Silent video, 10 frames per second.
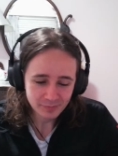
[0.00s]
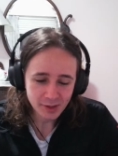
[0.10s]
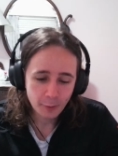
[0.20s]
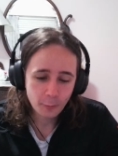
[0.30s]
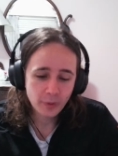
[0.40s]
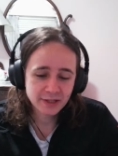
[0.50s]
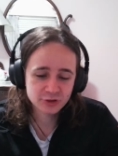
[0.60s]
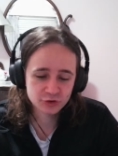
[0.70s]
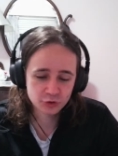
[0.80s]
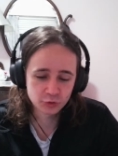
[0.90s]
What is
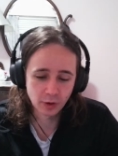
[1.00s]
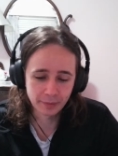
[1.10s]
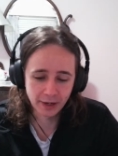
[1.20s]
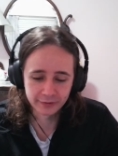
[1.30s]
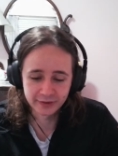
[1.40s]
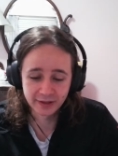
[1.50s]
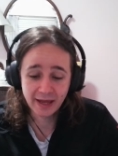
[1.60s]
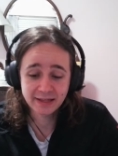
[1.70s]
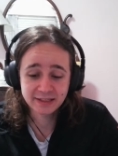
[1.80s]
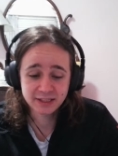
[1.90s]
true about the
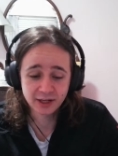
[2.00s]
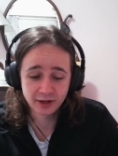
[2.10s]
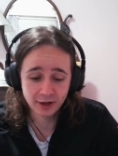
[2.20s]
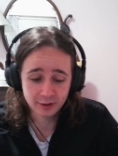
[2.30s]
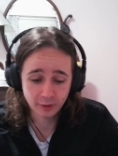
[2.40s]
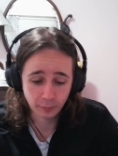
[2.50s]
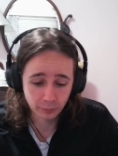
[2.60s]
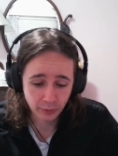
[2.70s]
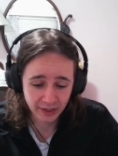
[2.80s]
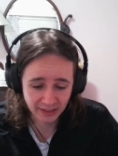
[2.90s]
anti-lock
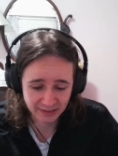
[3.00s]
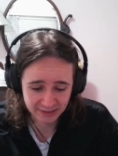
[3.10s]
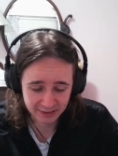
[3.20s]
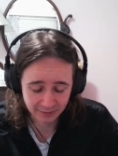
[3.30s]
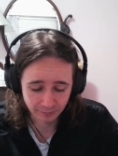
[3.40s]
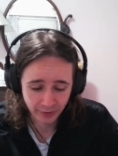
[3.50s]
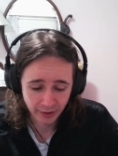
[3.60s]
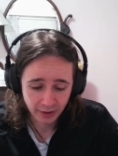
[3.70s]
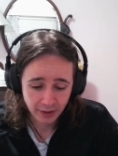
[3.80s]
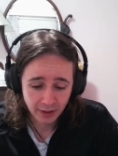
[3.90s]
braking system?
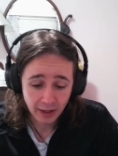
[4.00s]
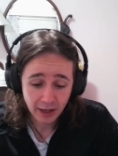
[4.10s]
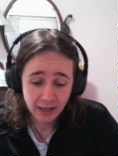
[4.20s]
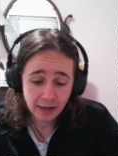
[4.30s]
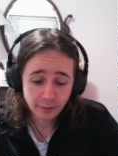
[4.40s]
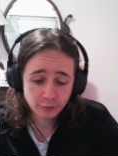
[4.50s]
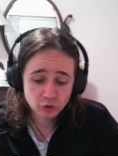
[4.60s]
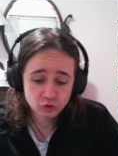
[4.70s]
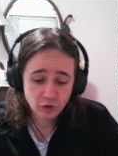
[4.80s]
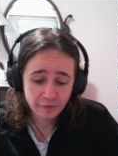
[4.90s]
Allow you to
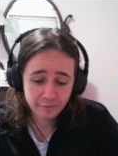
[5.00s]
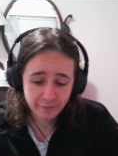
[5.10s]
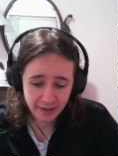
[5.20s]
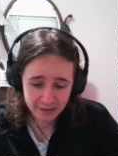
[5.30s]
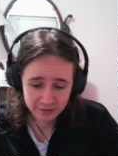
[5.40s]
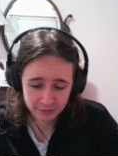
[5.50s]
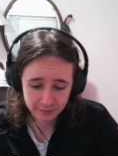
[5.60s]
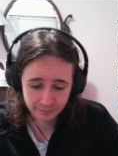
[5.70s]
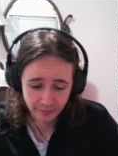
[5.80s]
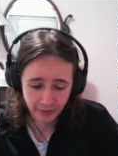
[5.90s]
drive faster.
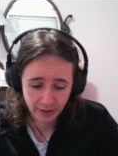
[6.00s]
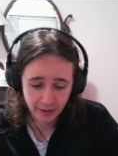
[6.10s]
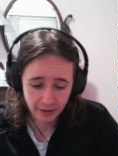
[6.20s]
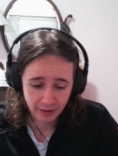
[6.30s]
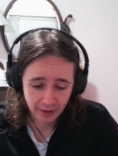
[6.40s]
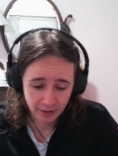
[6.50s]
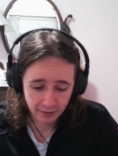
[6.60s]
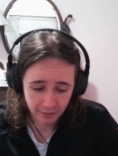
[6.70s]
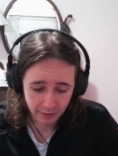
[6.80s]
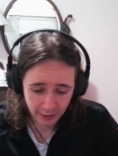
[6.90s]

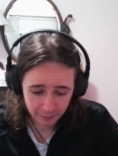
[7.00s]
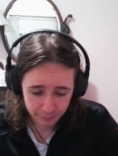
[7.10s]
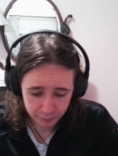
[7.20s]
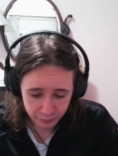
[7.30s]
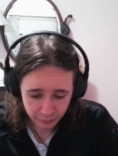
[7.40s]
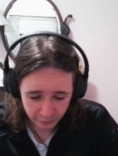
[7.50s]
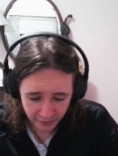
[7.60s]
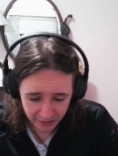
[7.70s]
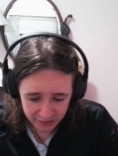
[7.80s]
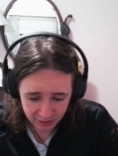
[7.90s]
Help
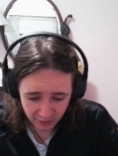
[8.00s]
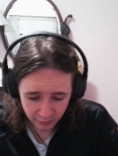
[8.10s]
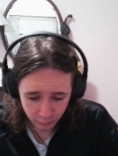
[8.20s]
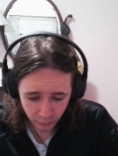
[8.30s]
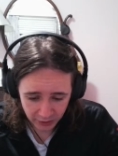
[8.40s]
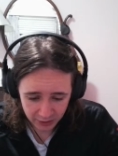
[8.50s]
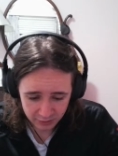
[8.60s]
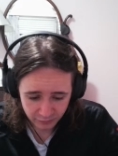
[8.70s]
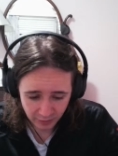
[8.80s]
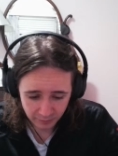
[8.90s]
prevent the wheels
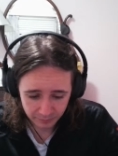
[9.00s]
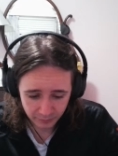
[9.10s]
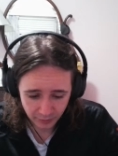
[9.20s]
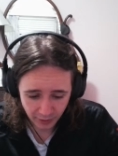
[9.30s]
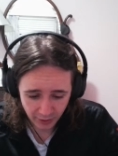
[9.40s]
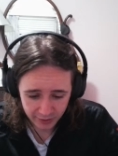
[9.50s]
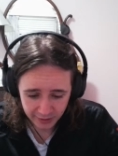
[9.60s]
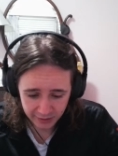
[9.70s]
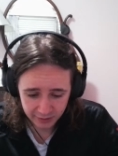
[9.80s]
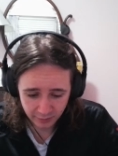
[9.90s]
from
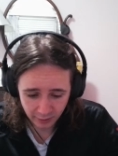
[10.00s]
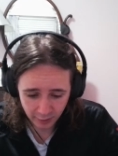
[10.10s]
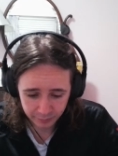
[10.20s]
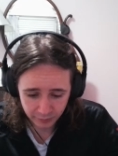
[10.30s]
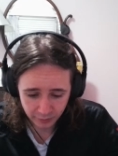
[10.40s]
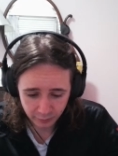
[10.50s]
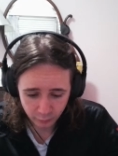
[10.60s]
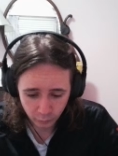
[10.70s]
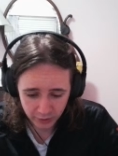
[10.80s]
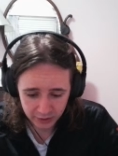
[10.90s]
locking up on
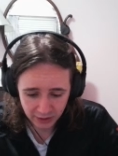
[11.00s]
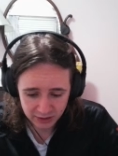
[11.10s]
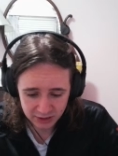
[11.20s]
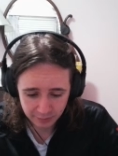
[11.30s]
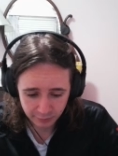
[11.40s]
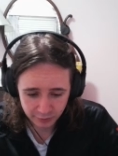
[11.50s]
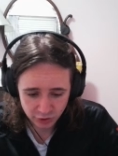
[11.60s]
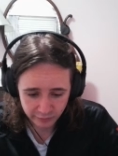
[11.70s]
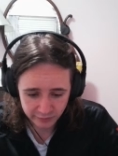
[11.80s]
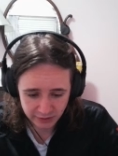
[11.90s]
wet and slippery
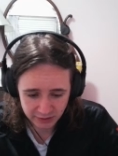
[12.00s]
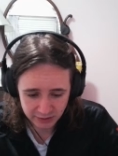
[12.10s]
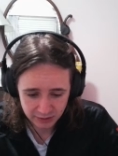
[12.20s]
surfaces.